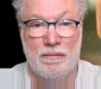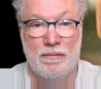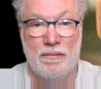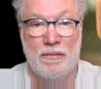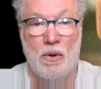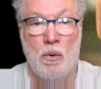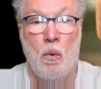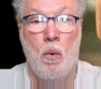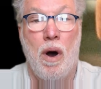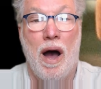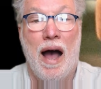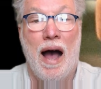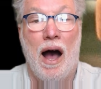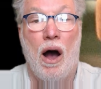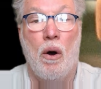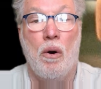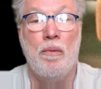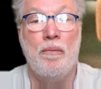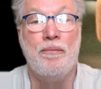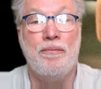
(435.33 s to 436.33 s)

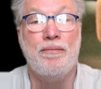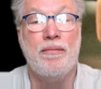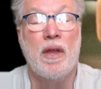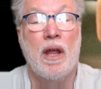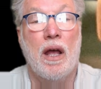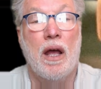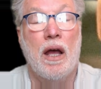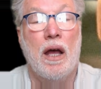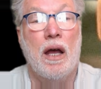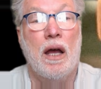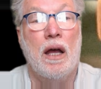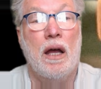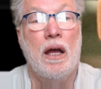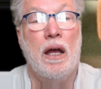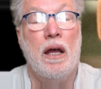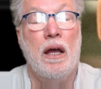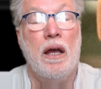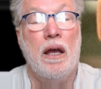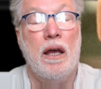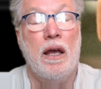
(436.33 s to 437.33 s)
Wow.
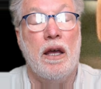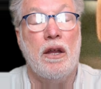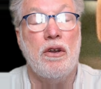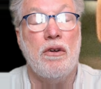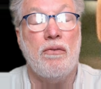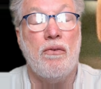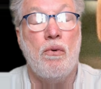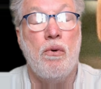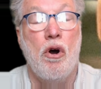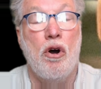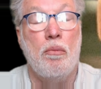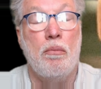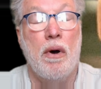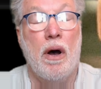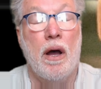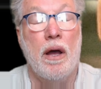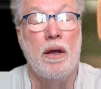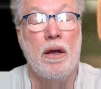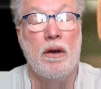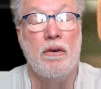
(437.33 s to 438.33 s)
End of quote
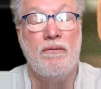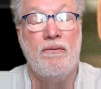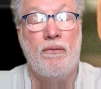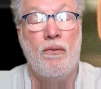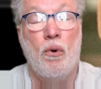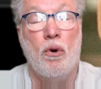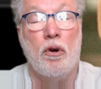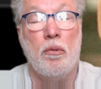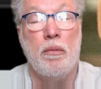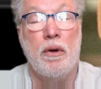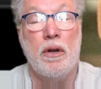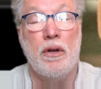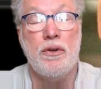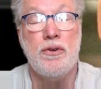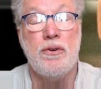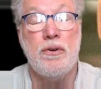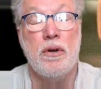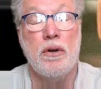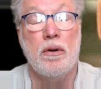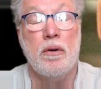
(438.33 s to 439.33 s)
by uh, Foreign
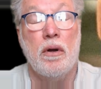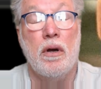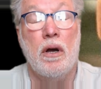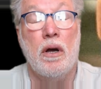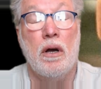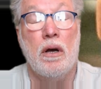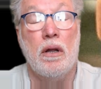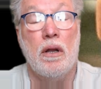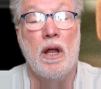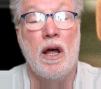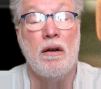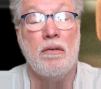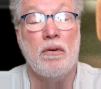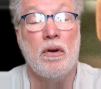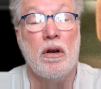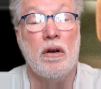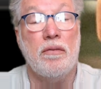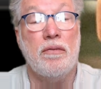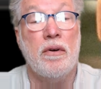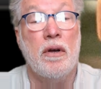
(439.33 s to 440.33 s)
Minister uh,
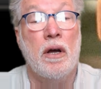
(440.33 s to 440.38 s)
Lavrov.